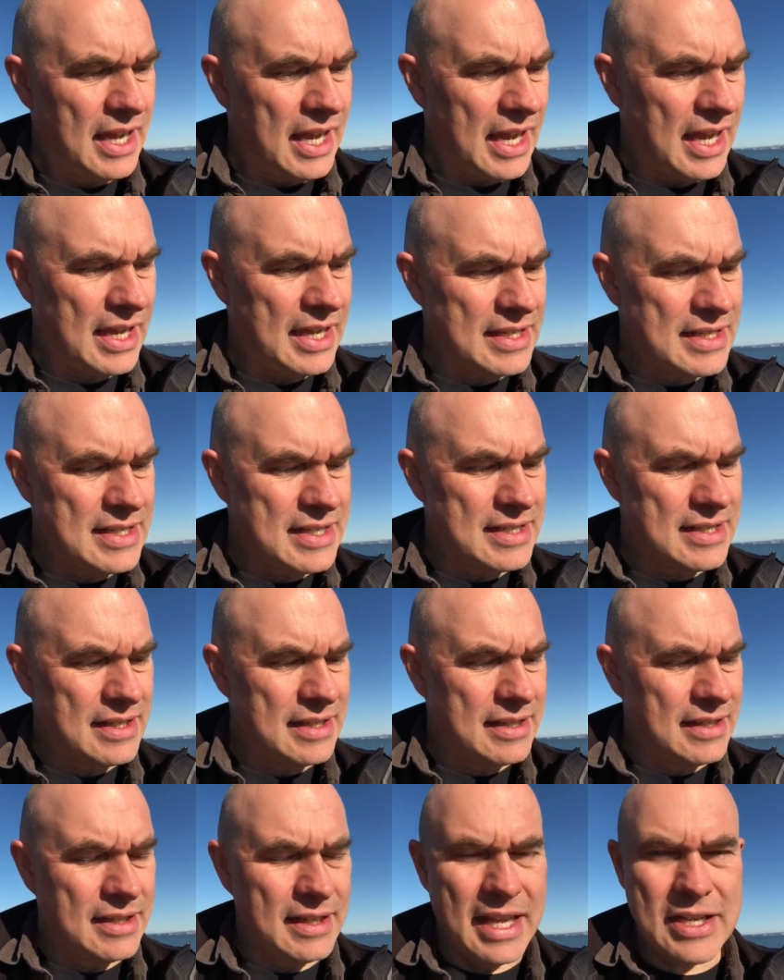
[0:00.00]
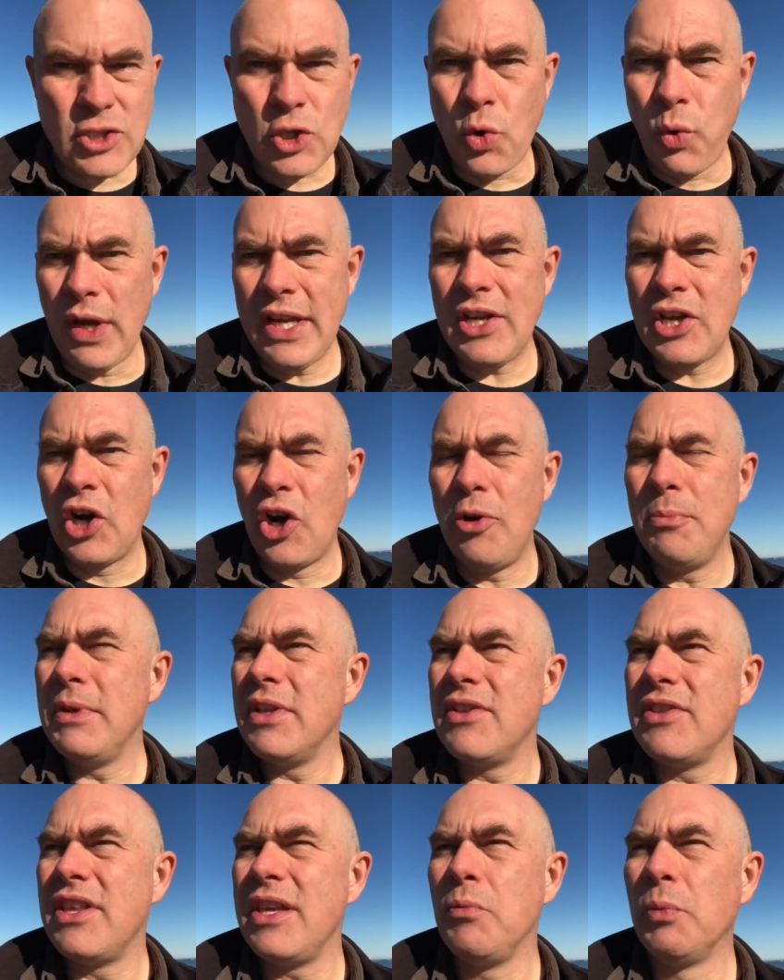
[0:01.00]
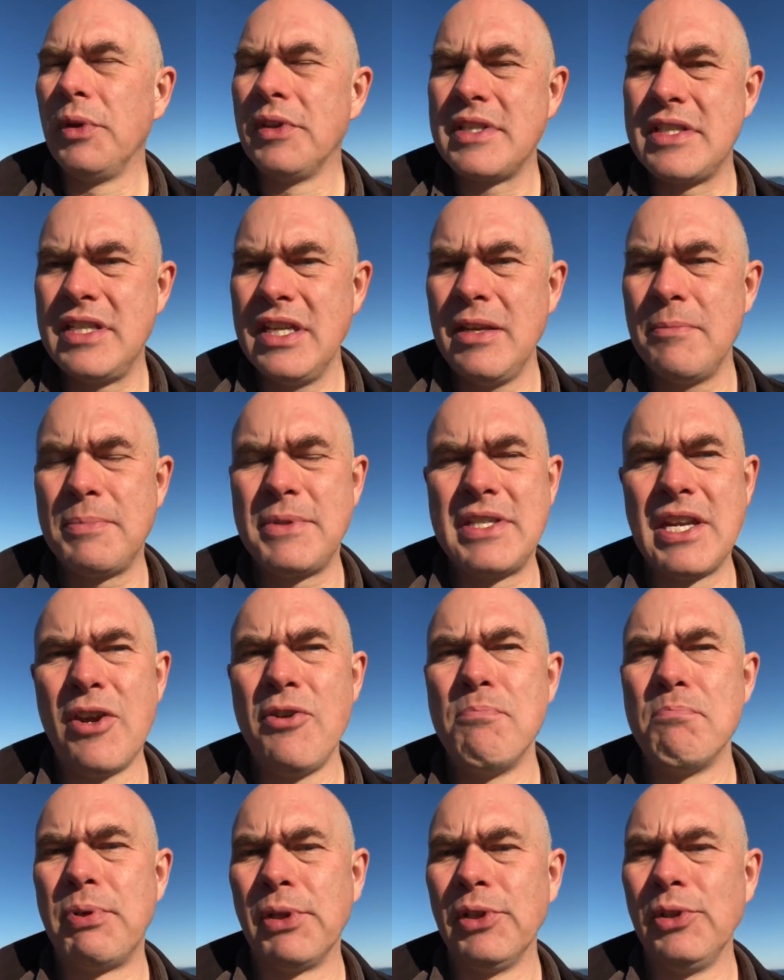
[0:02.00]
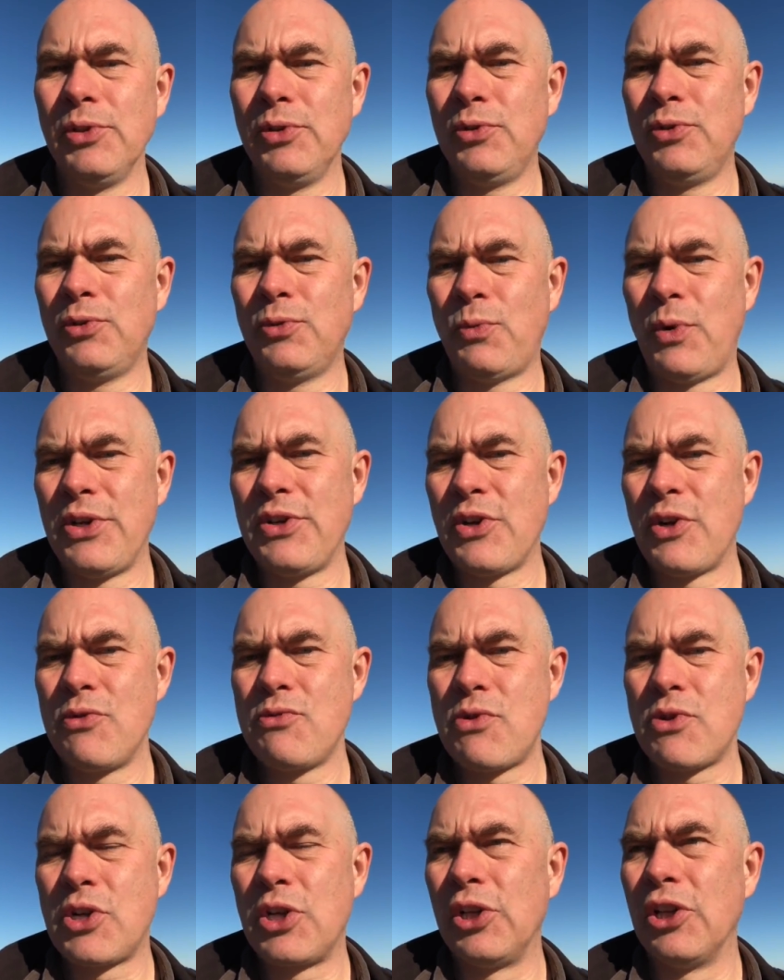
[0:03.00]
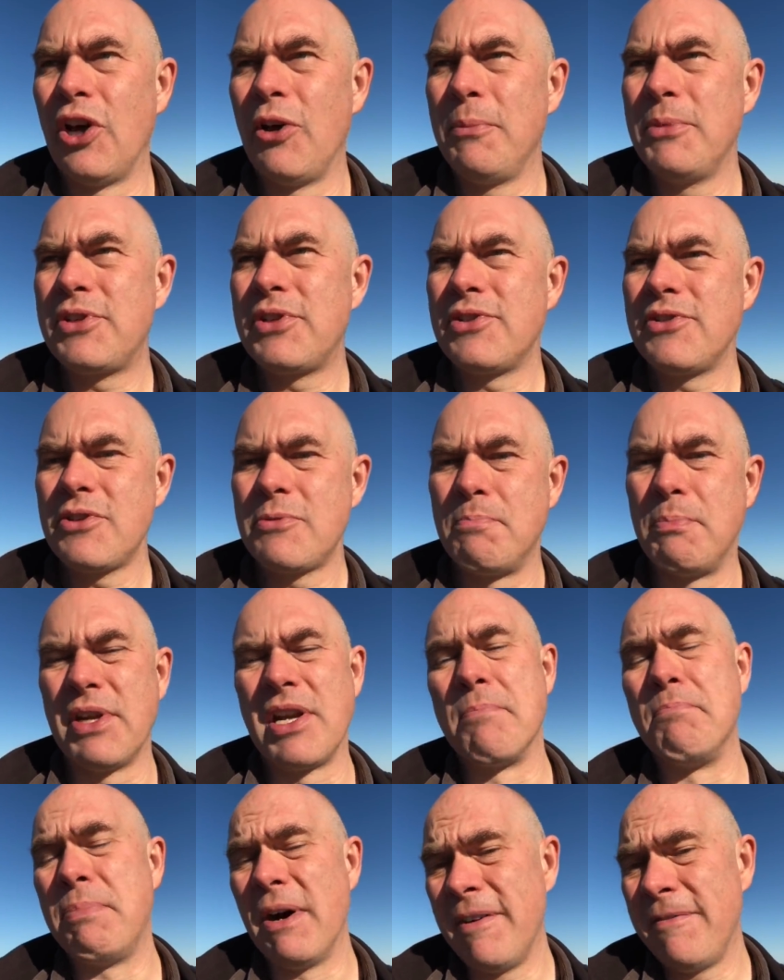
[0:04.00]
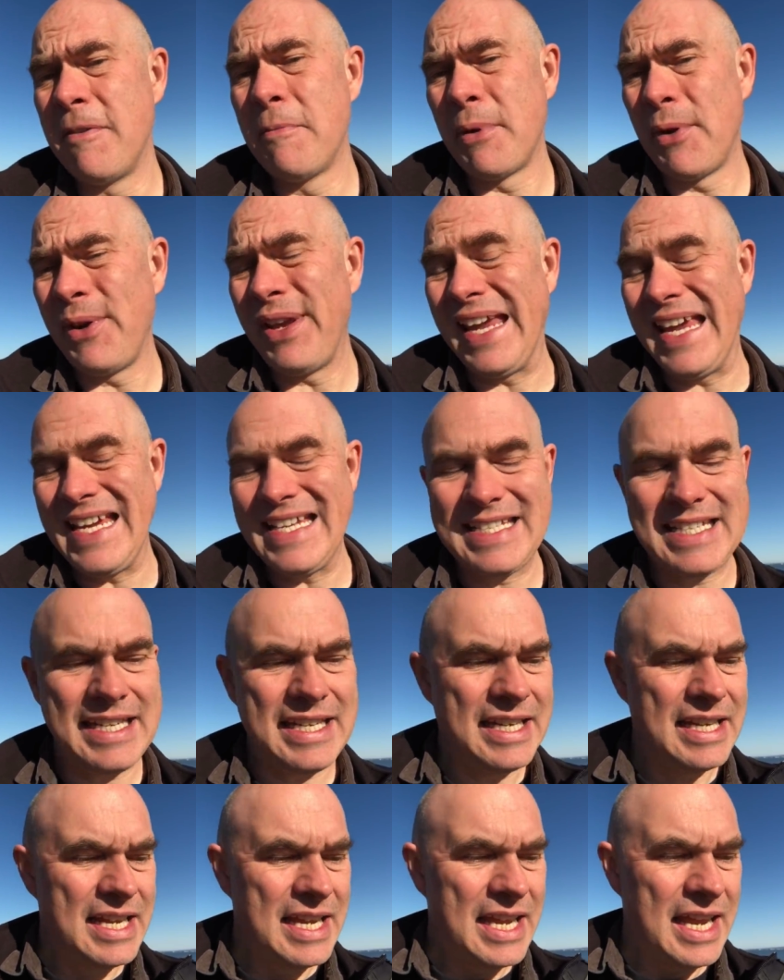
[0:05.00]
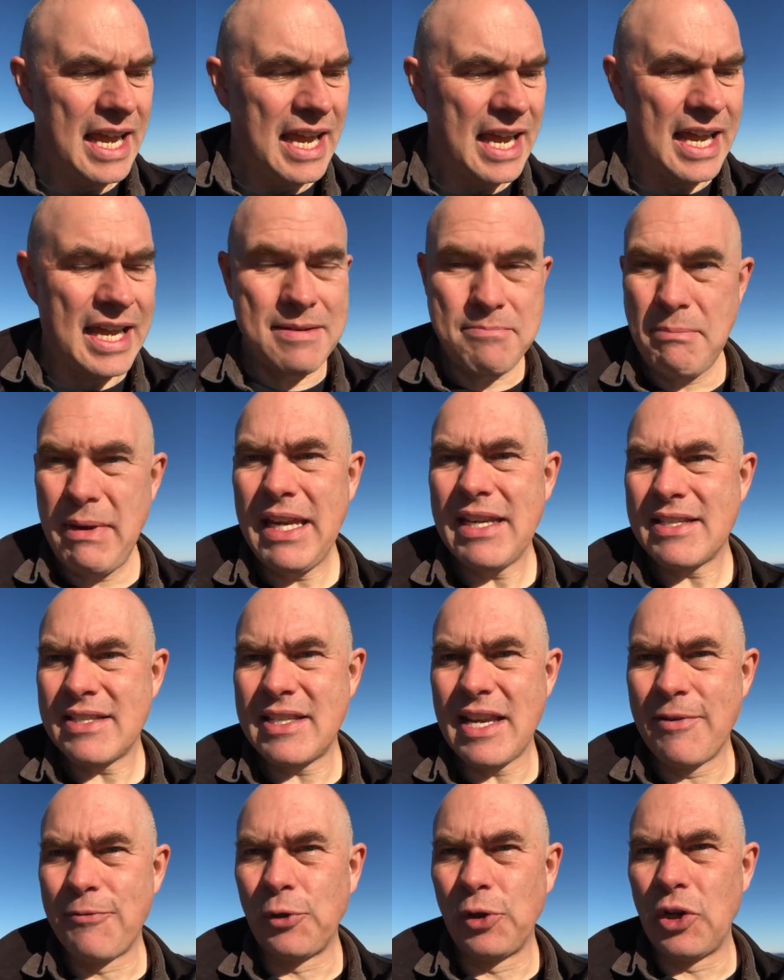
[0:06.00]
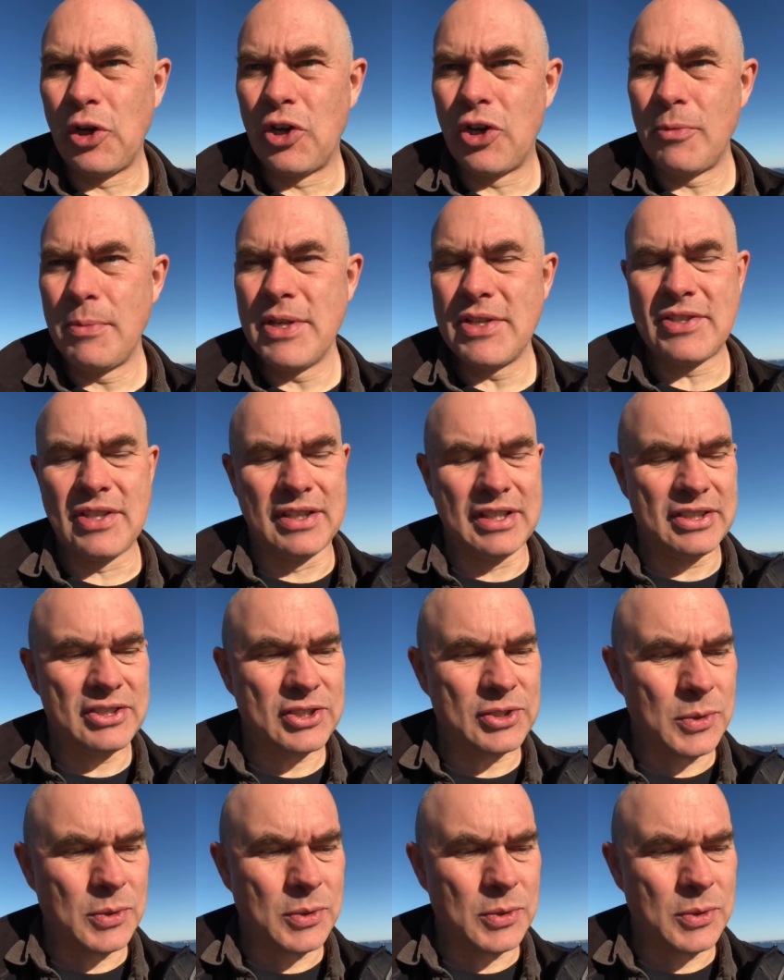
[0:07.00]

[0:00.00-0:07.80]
And it's quite common that they will dip down below 100 kilometers, but above about 80, and make several orbits in this.